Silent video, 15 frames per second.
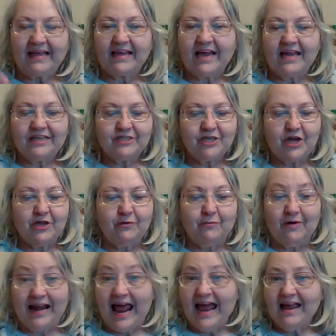got to show you
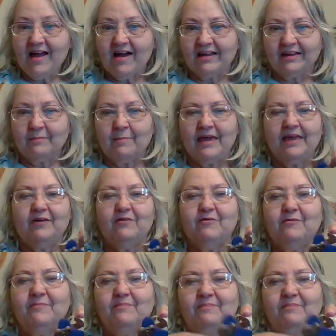what I got in the mail.